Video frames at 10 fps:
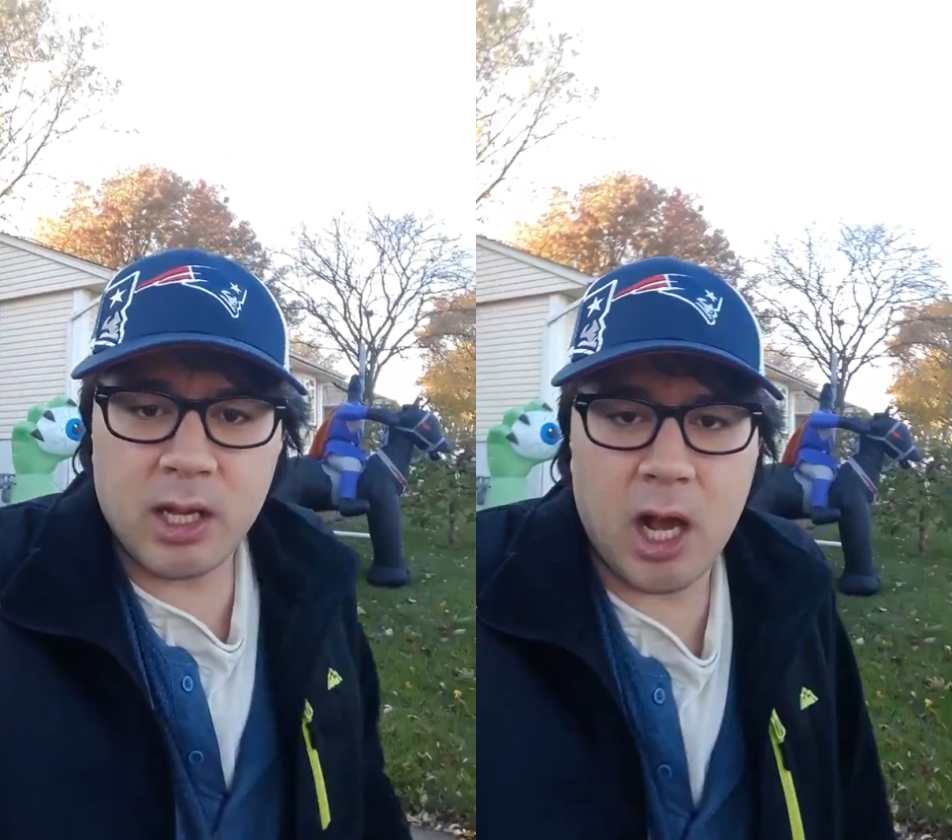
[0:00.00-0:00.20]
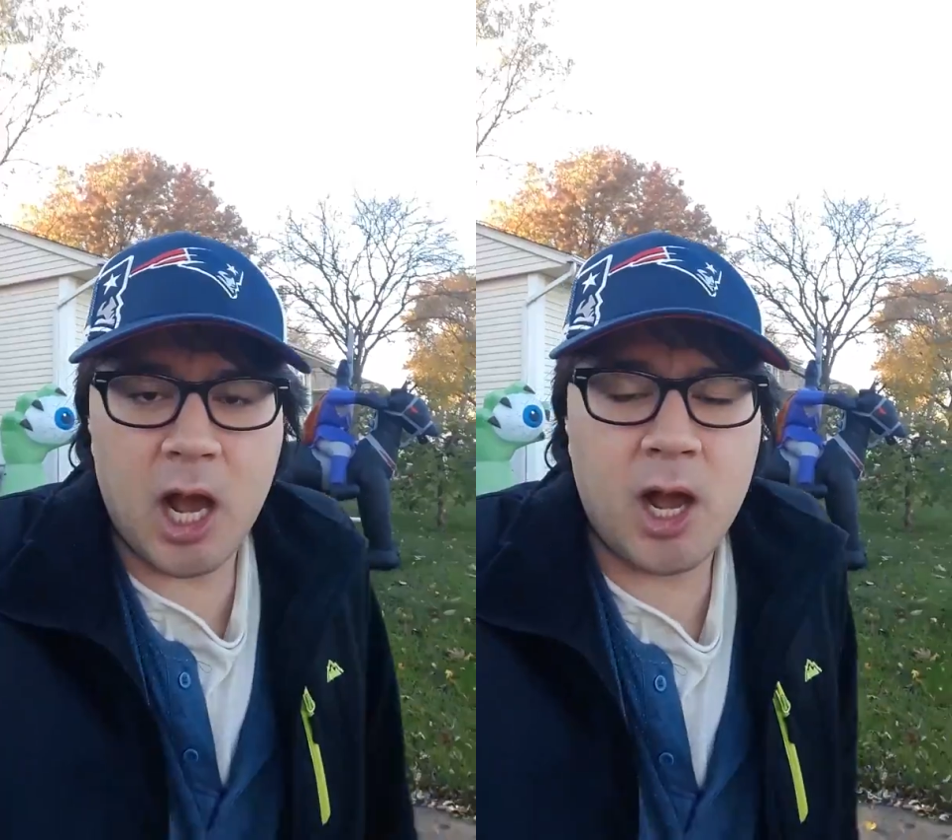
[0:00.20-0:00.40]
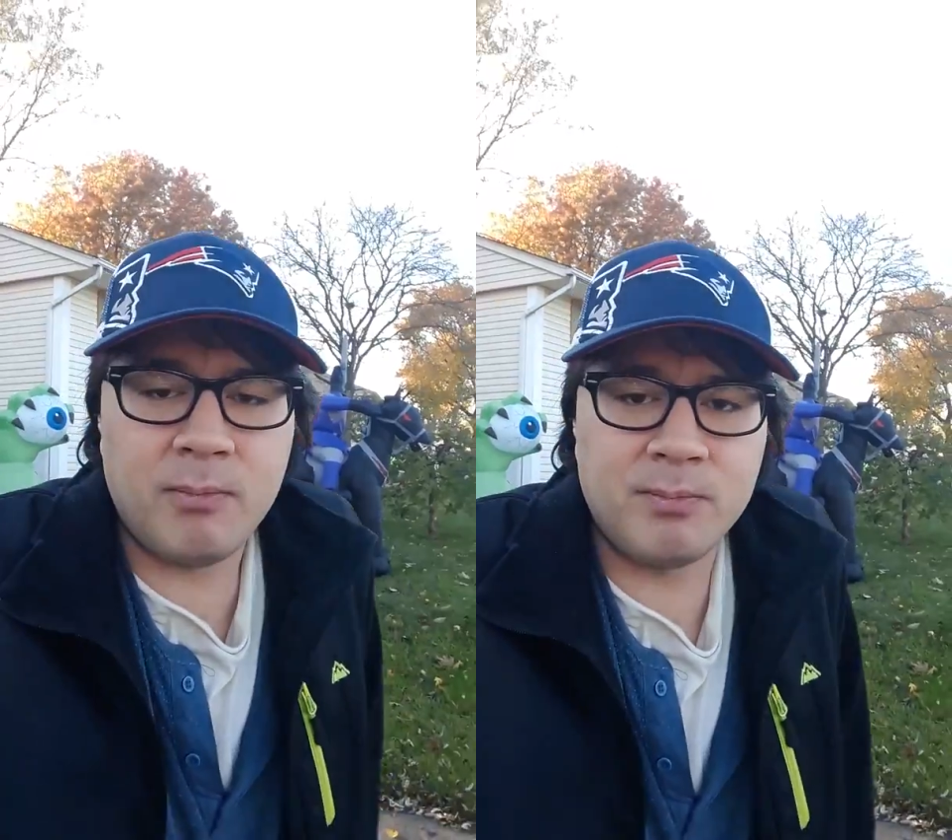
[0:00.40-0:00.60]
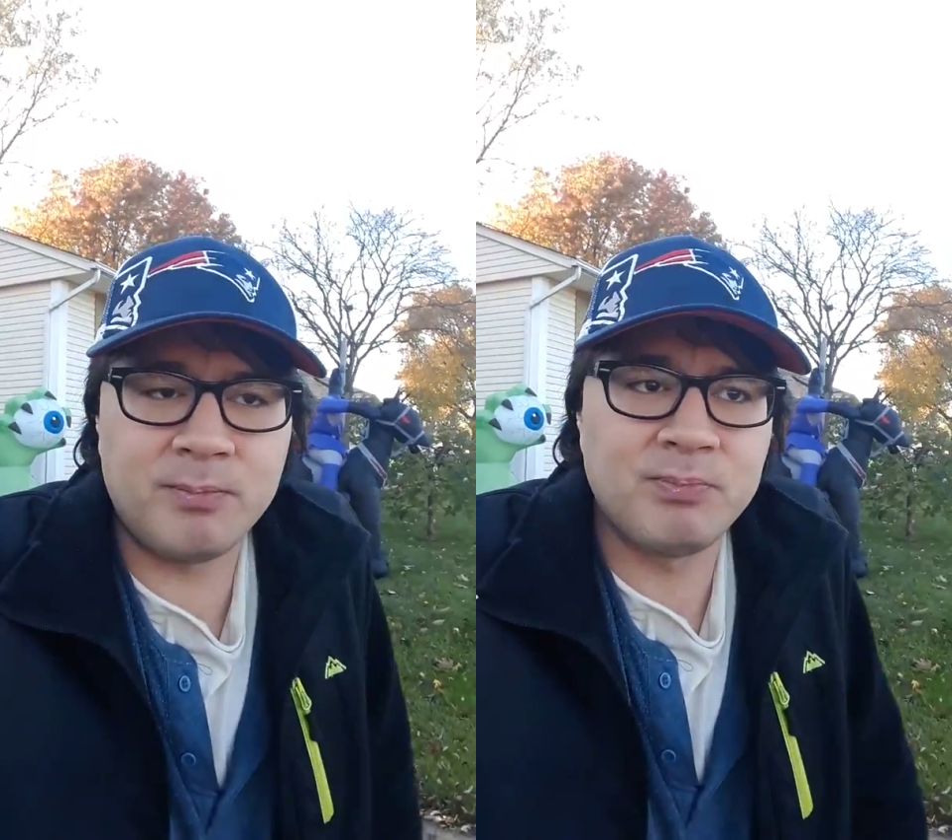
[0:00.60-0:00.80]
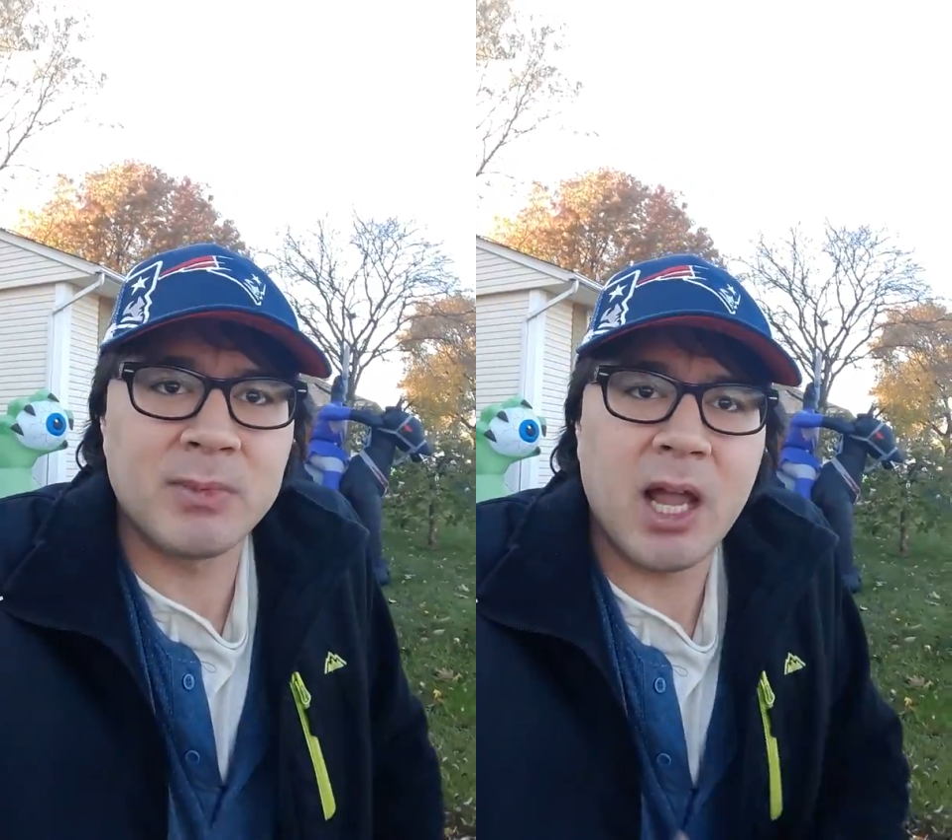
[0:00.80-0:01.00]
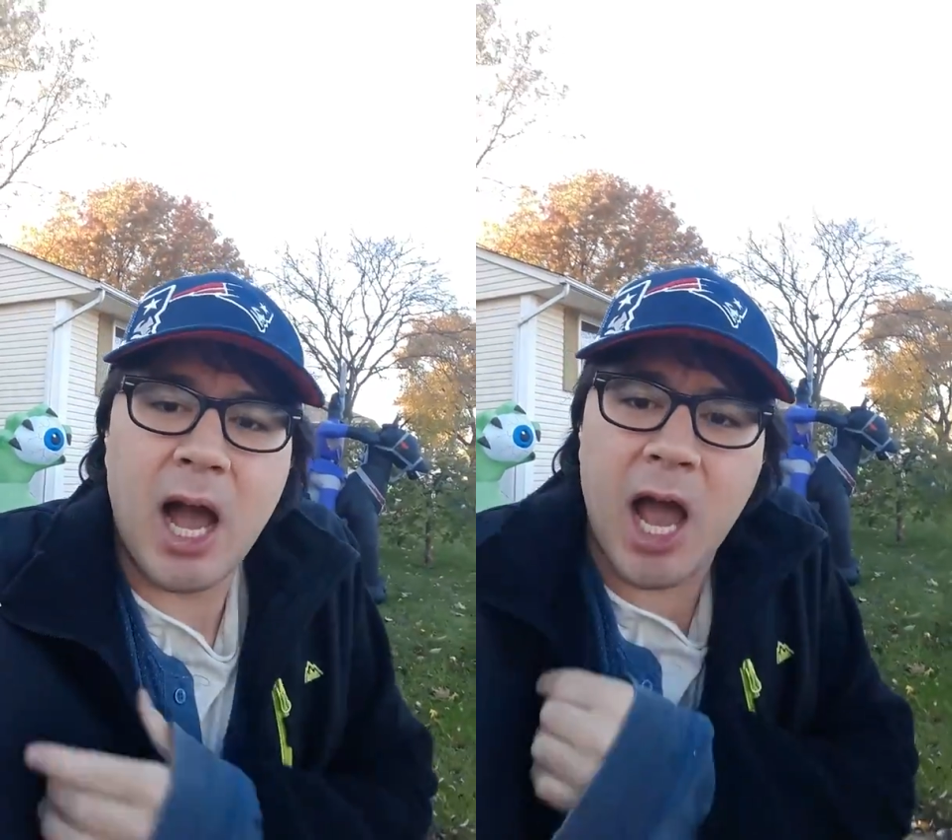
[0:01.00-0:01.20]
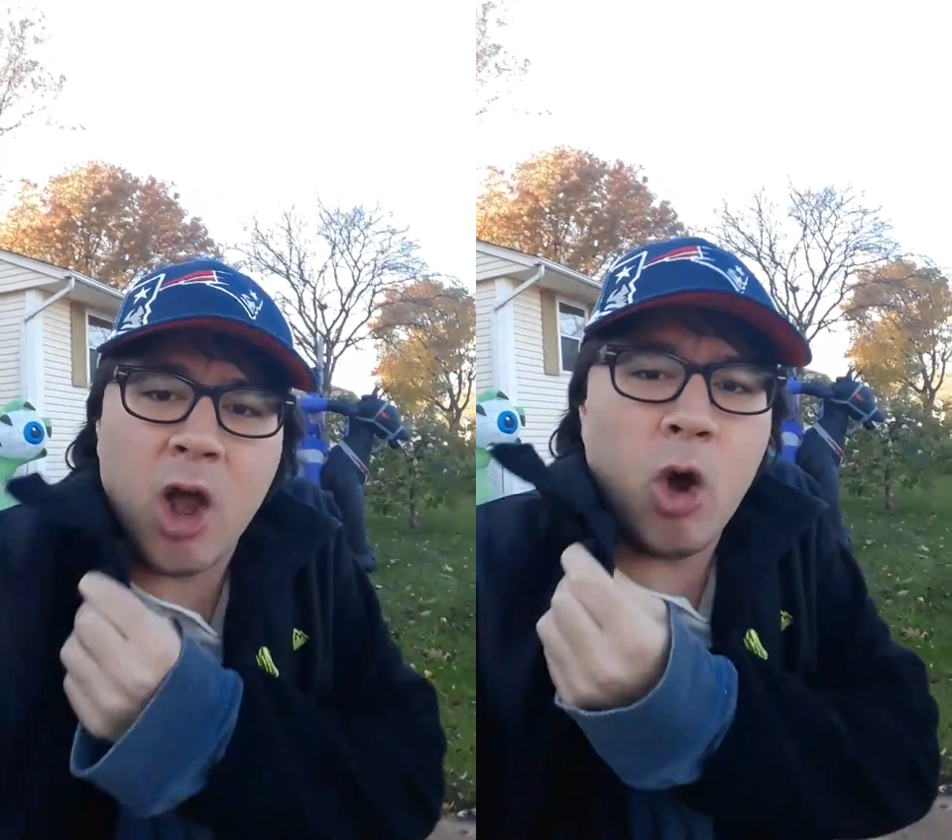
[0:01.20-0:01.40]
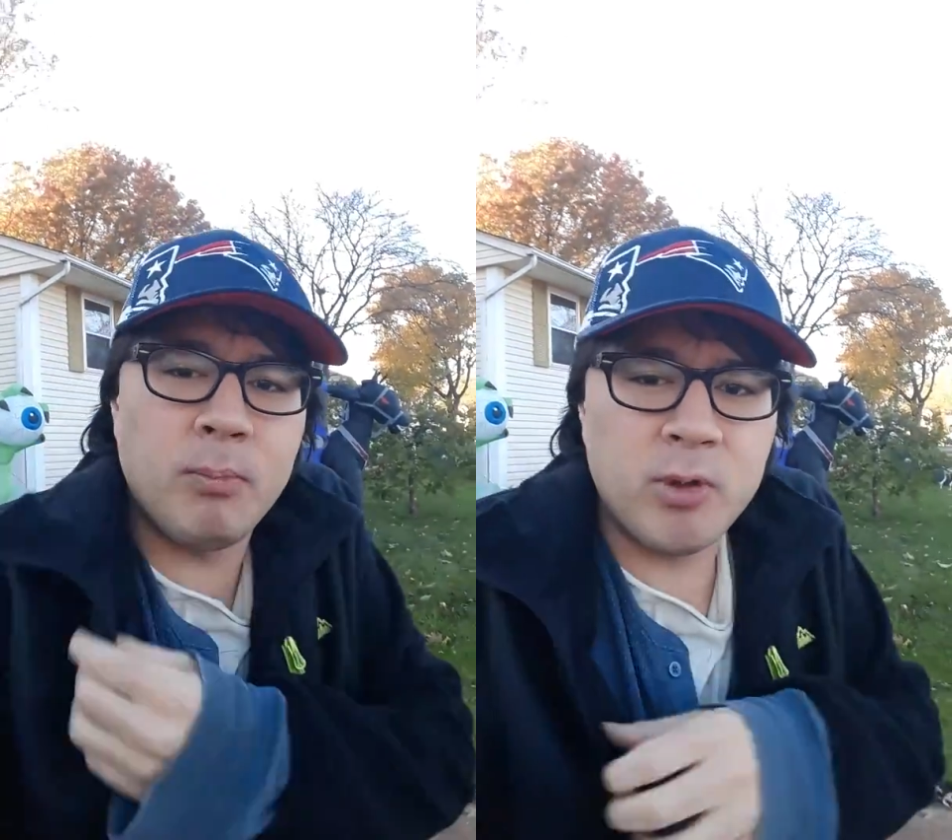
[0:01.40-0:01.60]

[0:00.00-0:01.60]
I hope